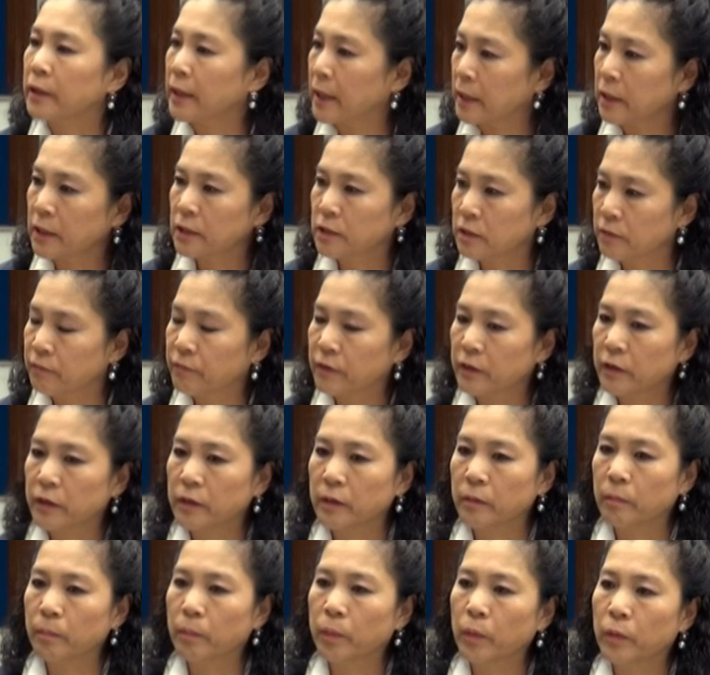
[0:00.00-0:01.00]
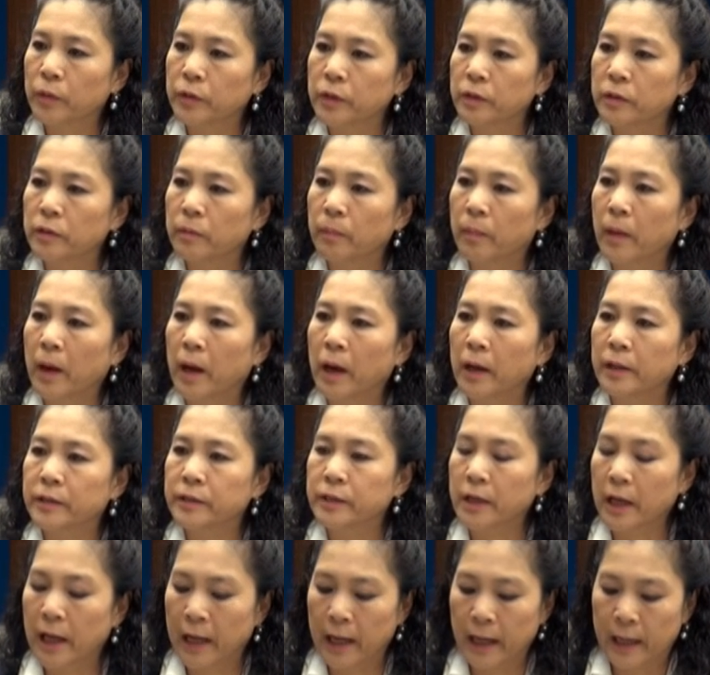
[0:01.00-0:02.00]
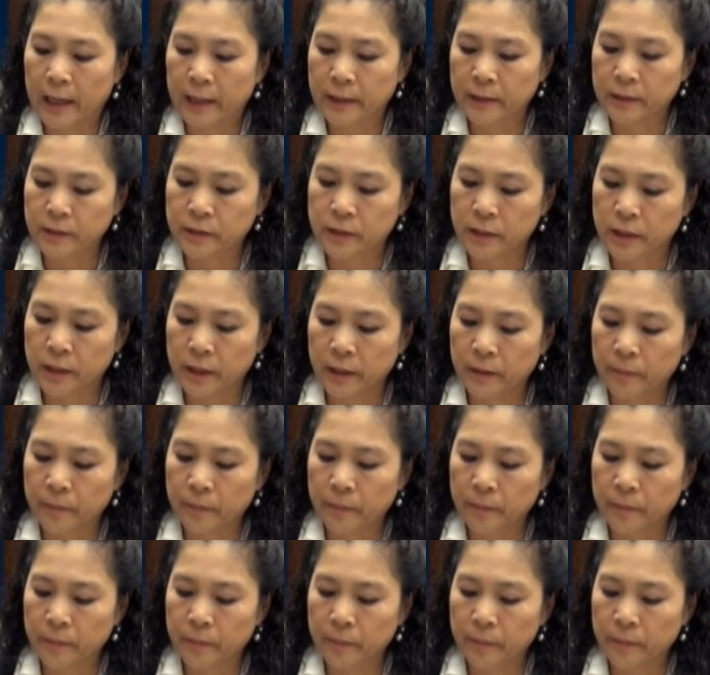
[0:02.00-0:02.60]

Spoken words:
That is a very important part, and